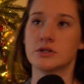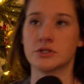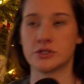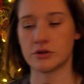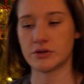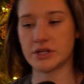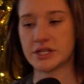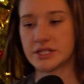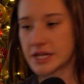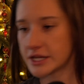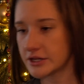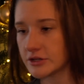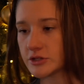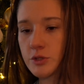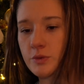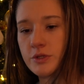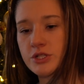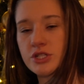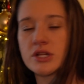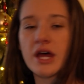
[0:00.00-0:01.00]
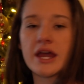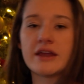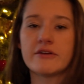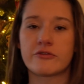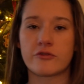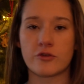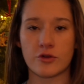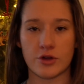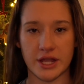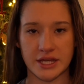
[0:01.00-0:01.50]
So Nintendo Switch Lite
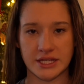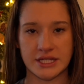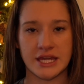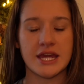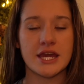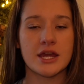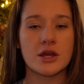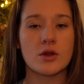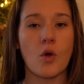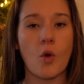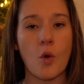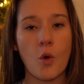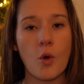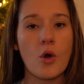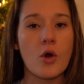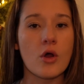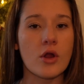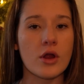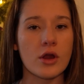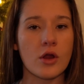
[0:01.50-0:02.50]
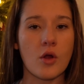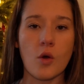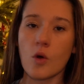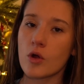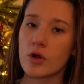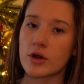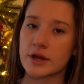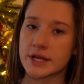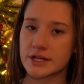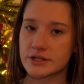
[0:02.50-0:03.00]
for a kid,
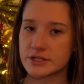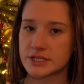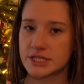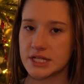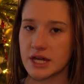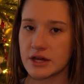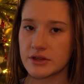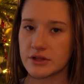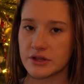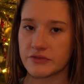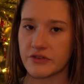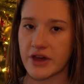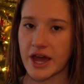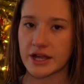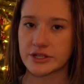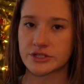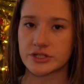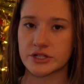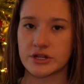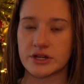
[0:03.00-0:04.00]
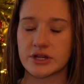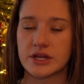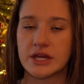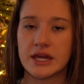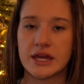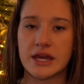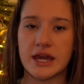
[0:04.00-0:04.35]
or here's the other factor,